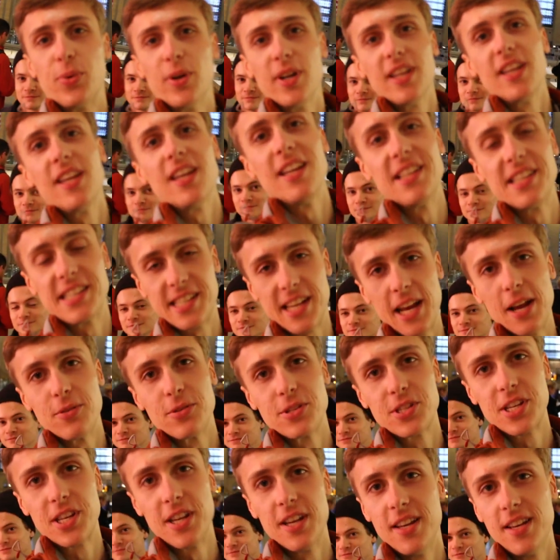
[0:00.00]
pretty, it
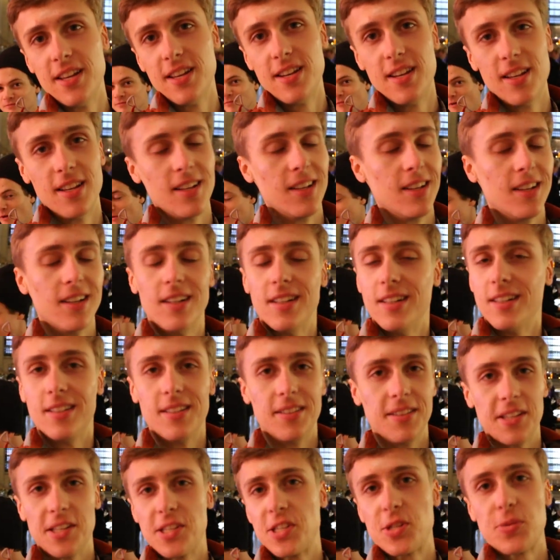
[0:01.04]
sounds good.
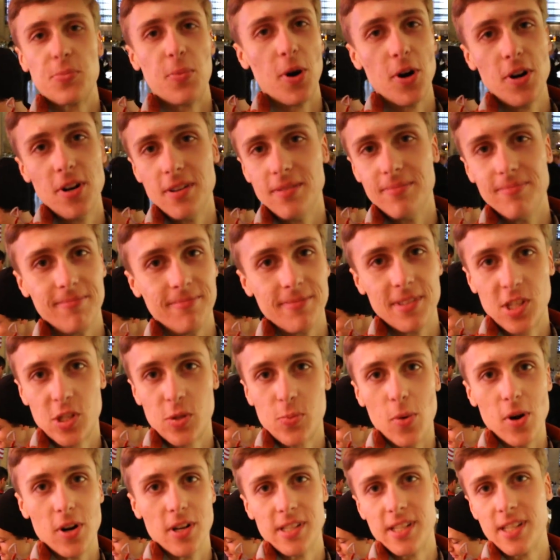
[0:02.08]
The smart
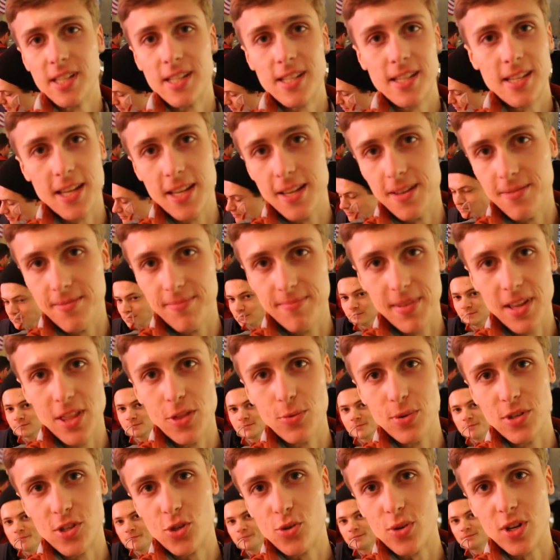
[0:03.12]
assistant and
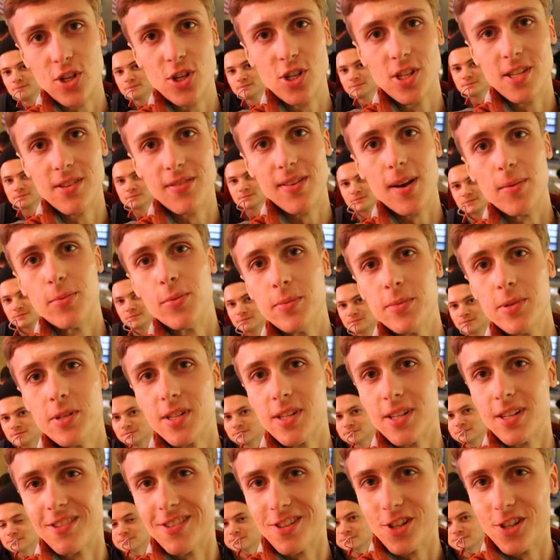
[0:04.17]
the restrictions of Apple Music